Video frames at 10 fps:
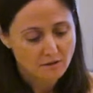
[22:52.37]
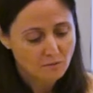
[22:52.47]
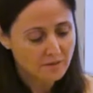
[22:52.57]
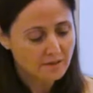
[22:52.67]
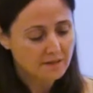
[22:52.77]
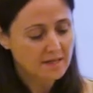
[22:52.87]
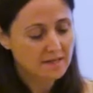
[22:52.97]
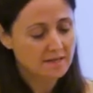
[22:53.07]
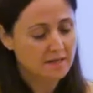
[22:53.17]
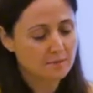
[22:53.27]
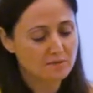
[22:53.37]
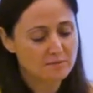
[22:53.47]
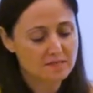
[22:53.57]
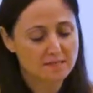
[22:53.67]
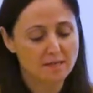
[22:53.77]
What need keeps
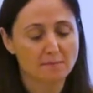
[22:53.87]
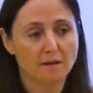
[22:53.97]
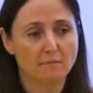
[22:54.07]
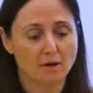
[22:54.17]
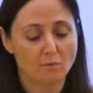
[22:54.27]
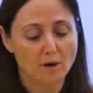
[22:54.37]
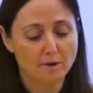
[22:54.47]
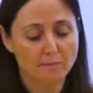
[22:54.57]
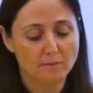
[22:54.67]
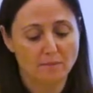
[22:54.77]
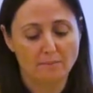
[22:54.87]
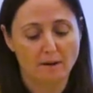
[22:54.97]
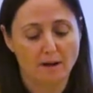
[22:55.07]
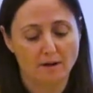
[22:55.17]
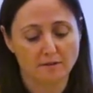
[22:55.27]
me scheming about where to put my
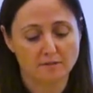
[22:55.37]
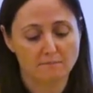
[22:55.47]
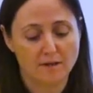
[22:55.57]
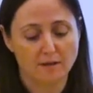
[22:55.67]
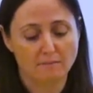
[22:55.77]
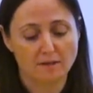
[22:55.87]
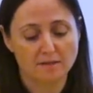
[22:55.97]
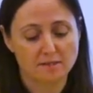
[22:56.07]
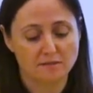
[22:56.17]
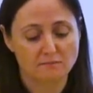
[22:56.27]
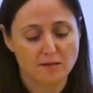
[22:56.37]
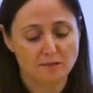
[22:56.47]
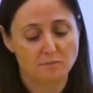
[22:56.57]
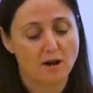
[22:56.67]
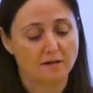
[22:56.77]
piles and making my list of
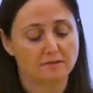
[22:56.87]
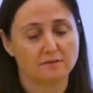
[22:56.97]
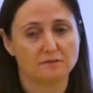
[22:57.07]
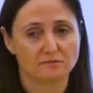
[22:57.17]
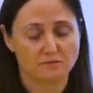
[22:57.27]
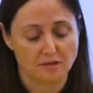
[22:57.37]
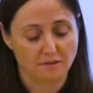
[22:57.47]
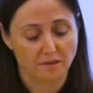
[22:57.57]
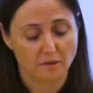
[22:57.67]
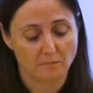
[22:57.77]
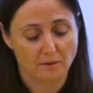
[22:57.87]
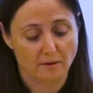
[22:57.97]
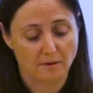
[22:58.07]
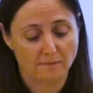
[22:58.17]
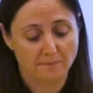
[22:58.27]
best practices for an illegal
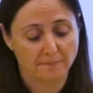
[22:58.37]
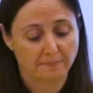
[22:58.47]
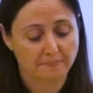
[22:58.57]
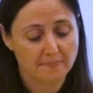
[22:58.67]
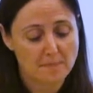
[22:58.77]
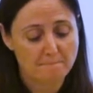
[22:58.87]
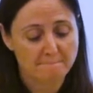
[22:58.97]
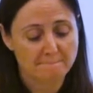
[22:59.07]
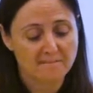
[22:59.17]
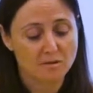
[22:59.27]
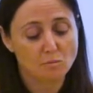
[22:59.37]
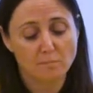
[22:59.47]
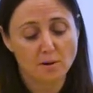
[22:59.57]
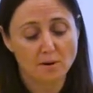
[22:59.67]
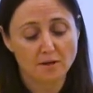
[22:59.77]
burn? You
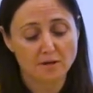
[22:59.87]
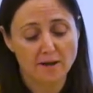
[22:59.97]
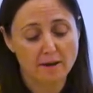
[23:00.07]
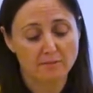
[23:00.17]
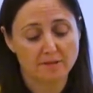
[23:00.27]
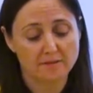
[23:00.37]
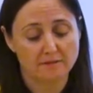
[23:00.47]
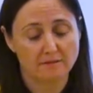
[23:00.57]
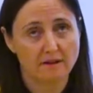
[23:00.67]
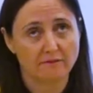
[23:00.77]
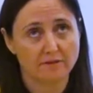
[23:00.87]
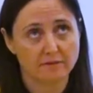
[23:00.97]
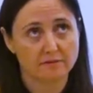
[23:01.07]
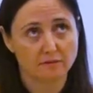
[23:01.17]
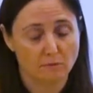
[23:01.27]
burn and your neighbor doesn't,
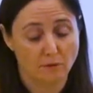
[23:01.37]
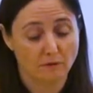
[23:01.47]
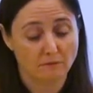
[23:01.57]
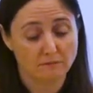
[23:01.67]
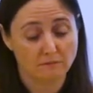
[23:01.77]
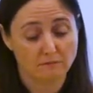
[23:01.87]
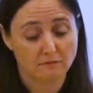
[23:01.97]
everything still burns.